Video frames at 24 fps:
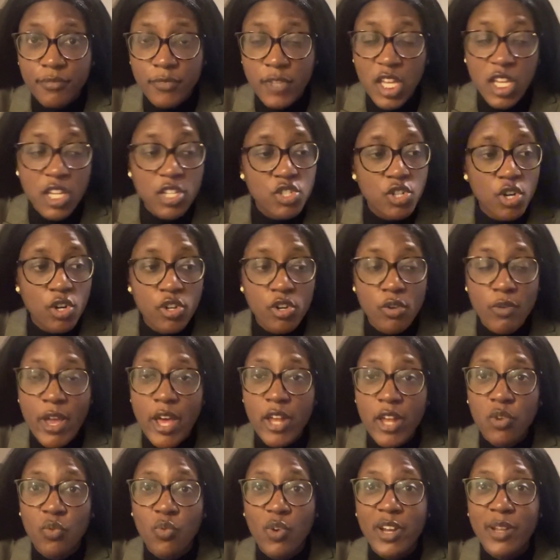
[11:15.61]
He turned
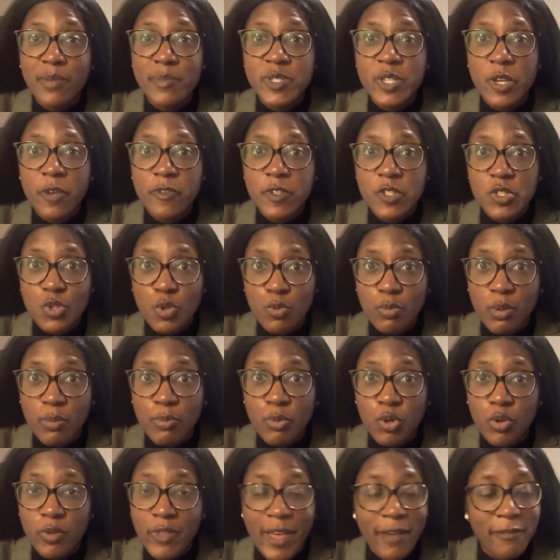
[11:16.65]
around and won himself a Super
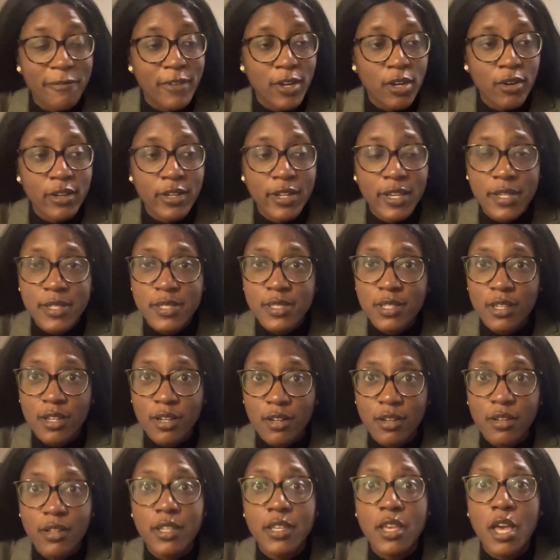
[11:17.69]
Bowl that very next
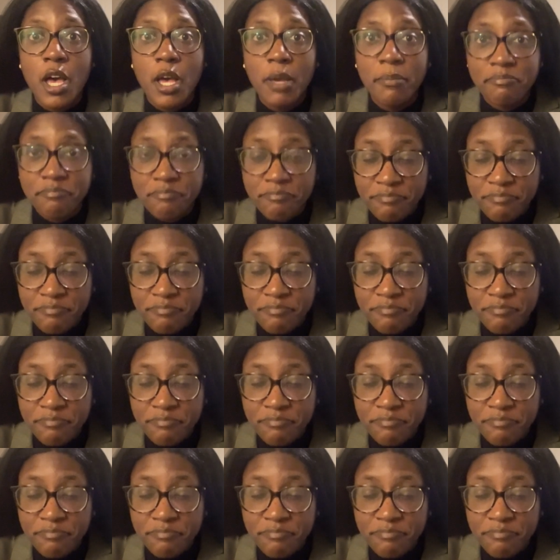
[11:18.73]
year. Yup,